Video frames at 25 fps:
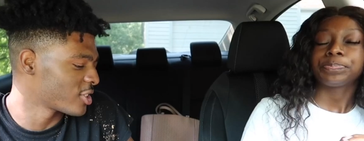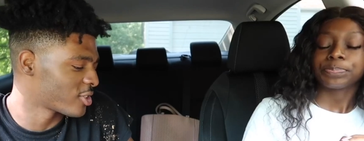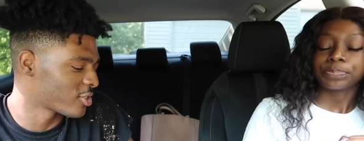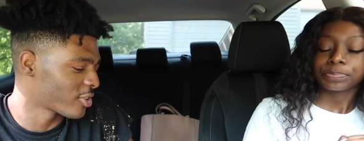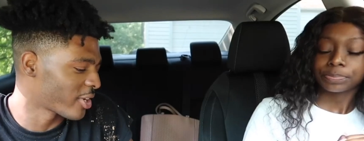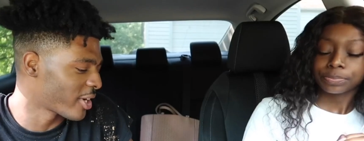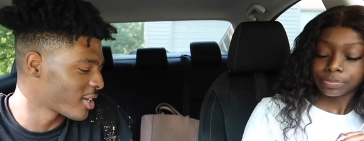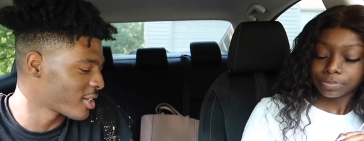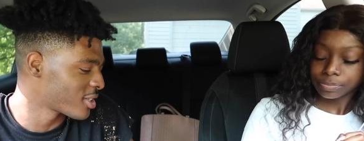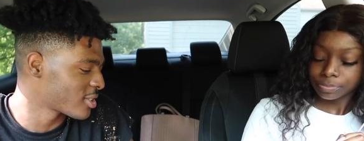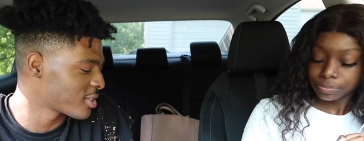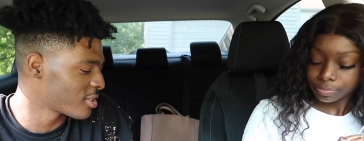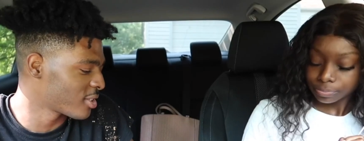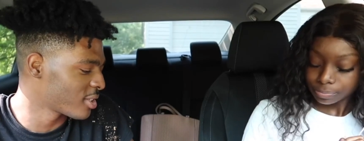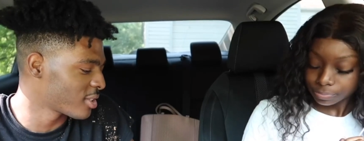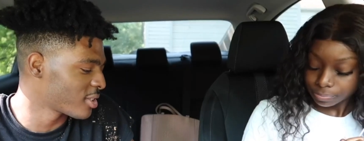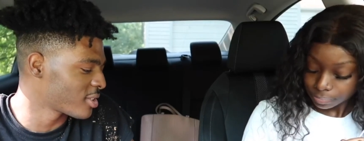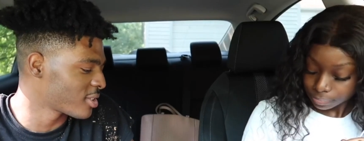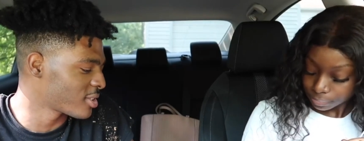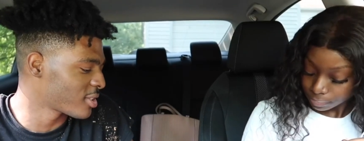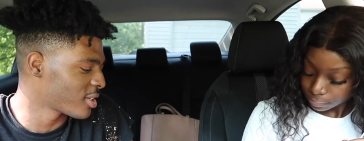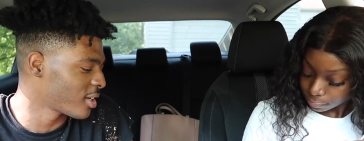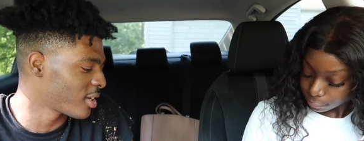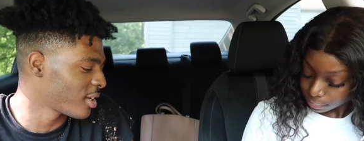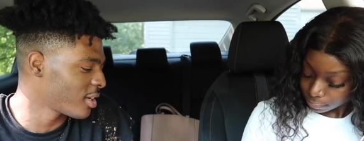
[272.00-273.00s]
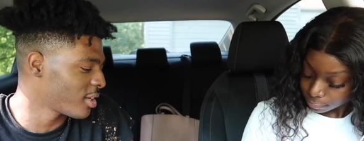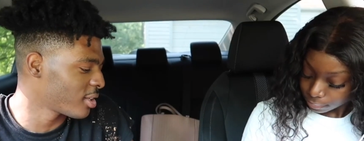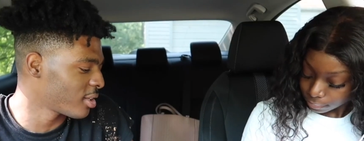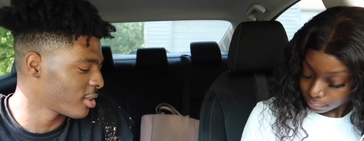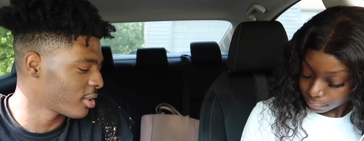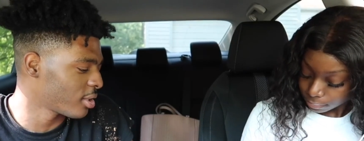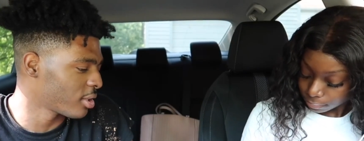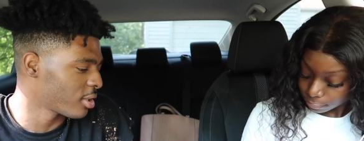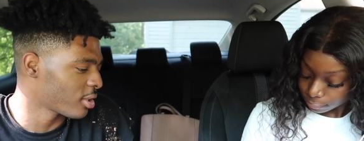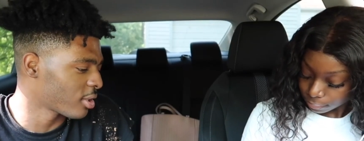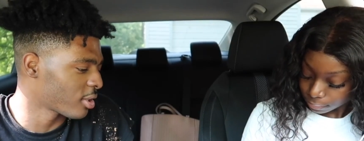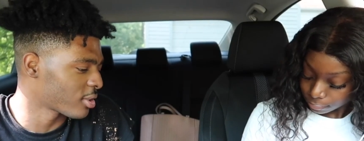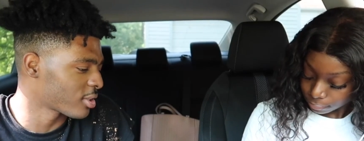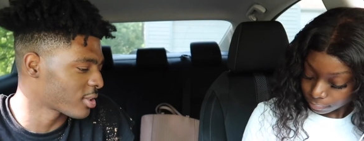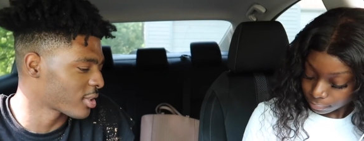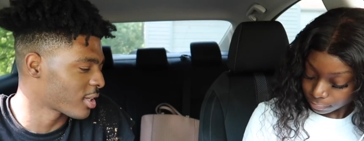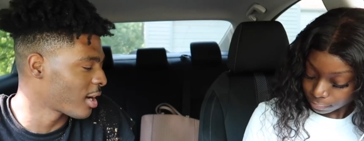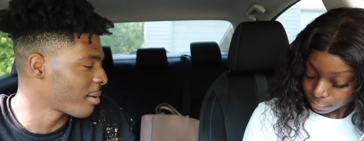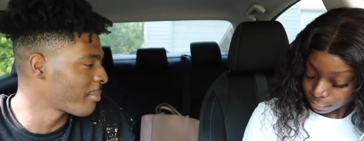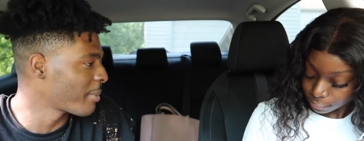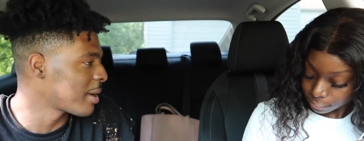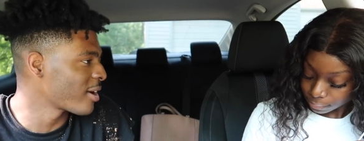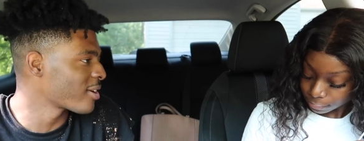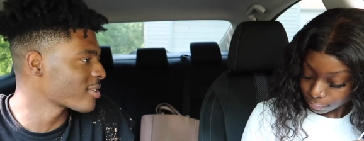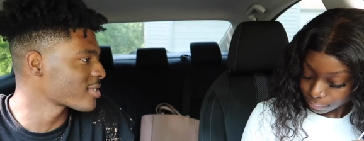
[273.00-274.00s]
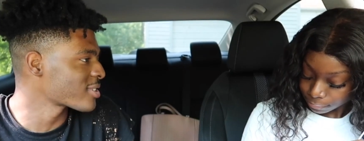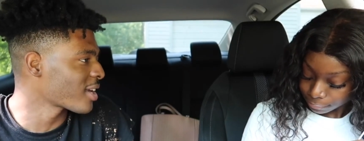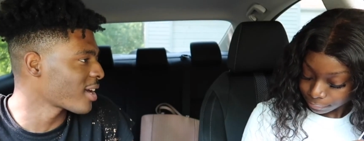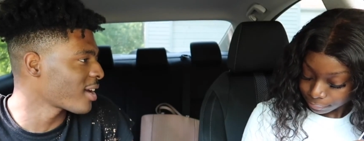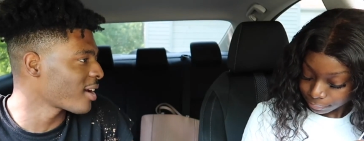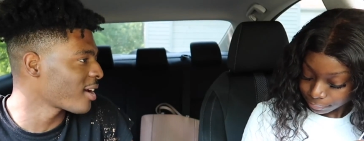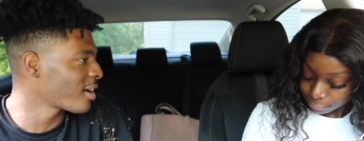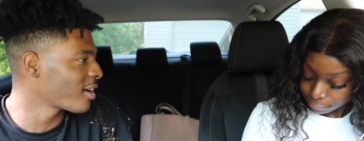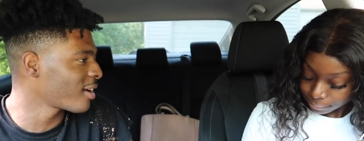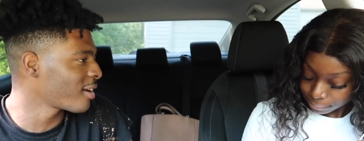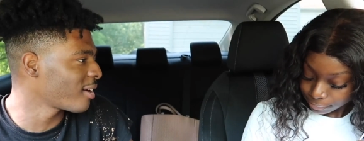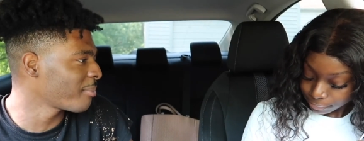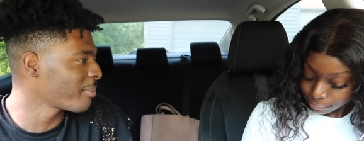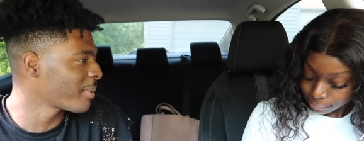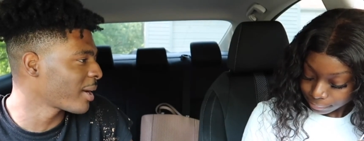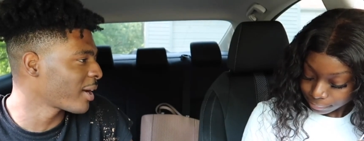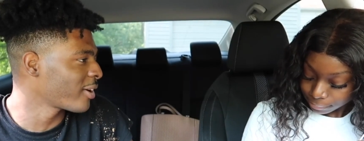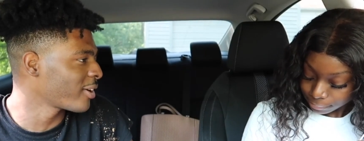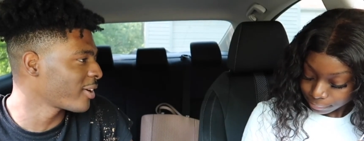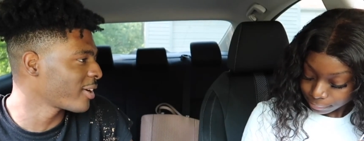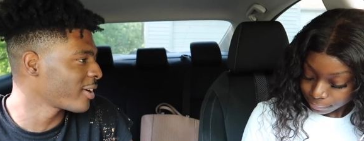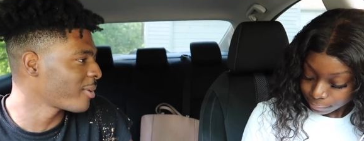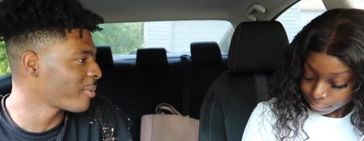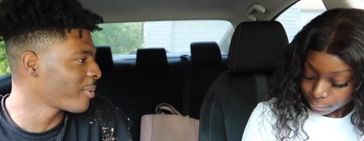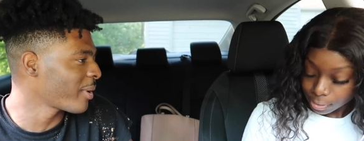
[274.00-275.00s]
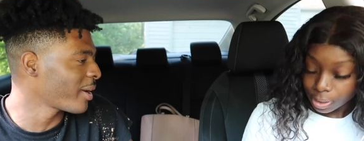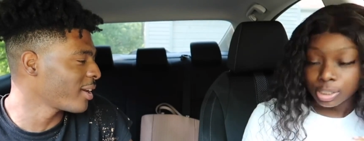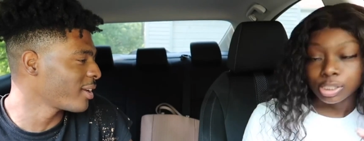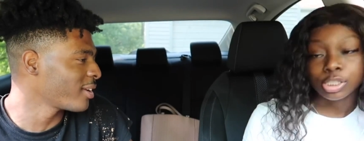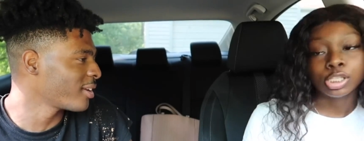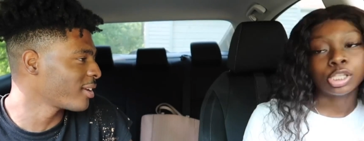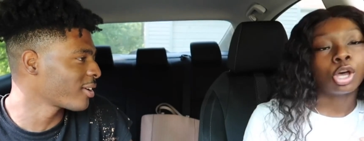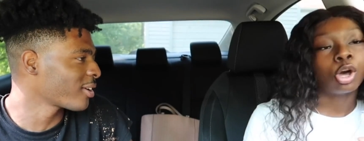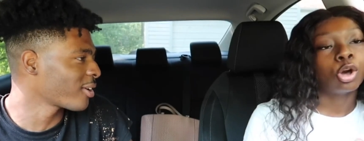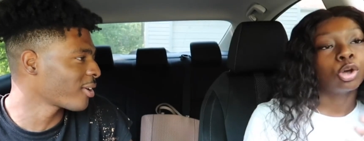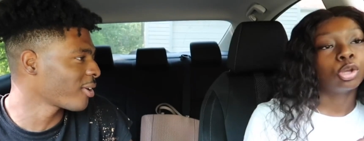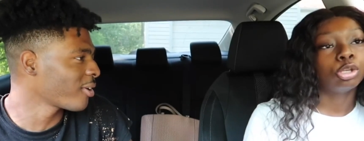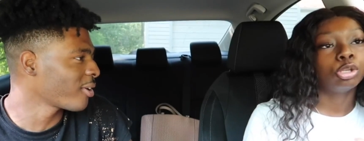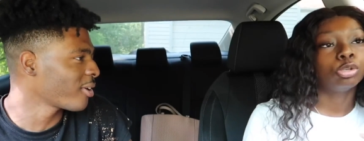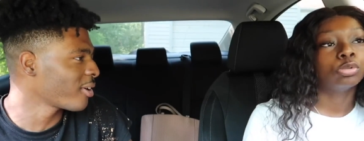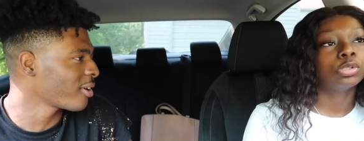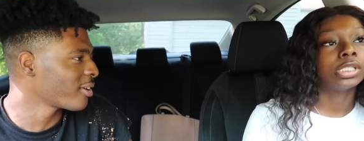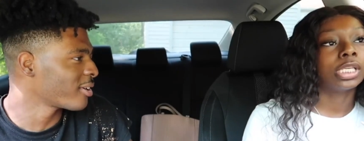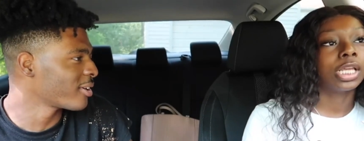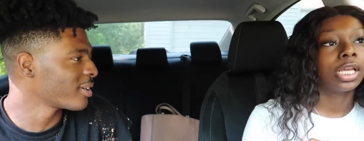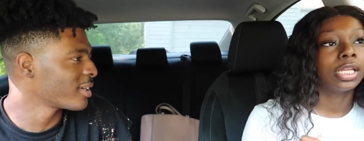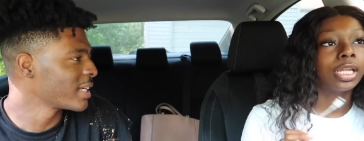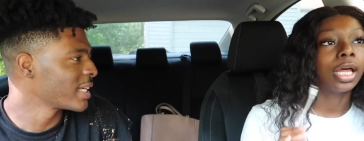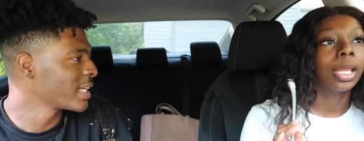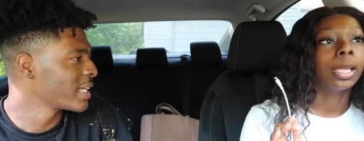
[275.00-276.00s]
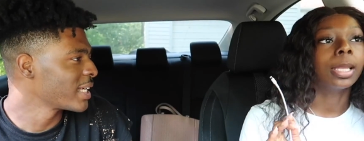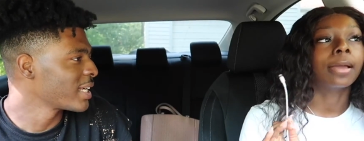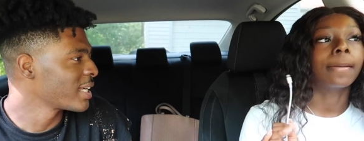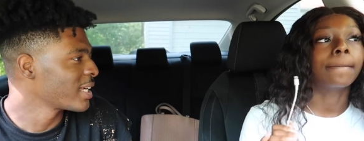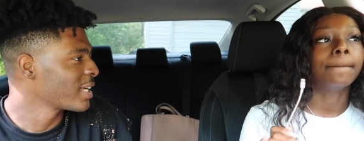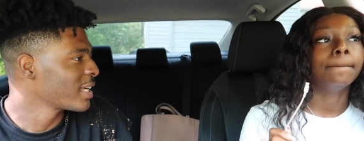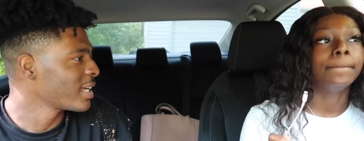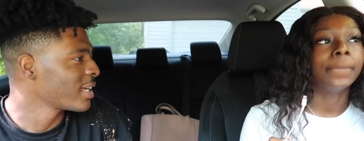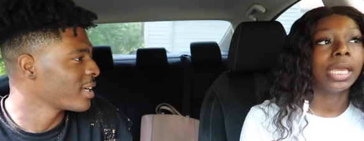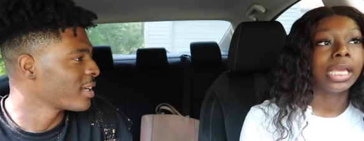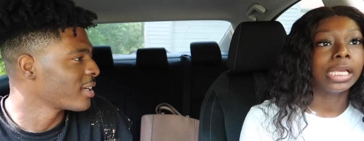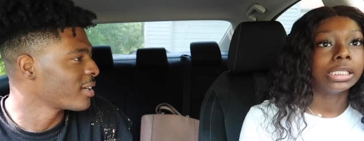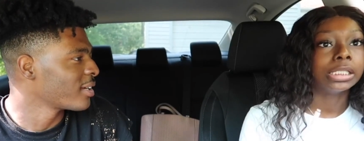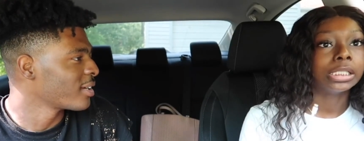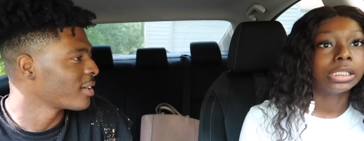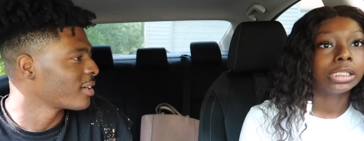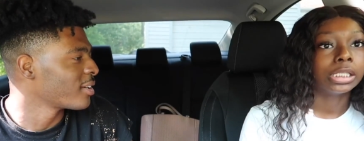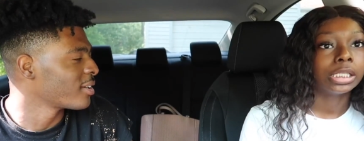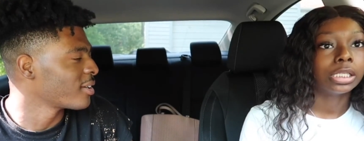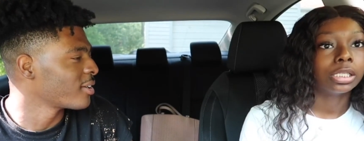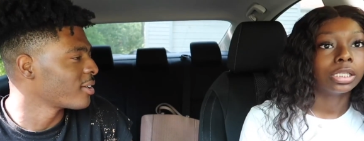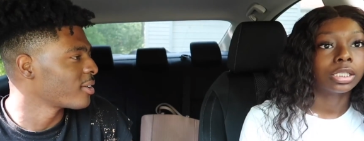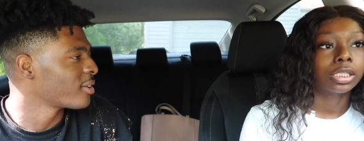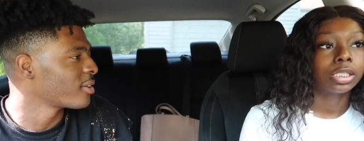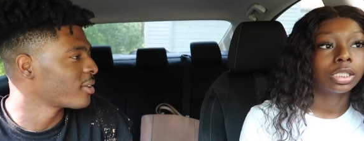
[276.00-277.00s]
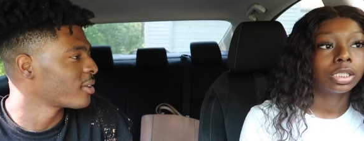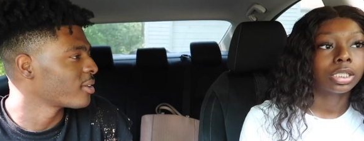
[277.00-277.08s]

Speaker 1: dressed and shit. Come outside. I'm out here waiting in the car. So you're saying I look basic?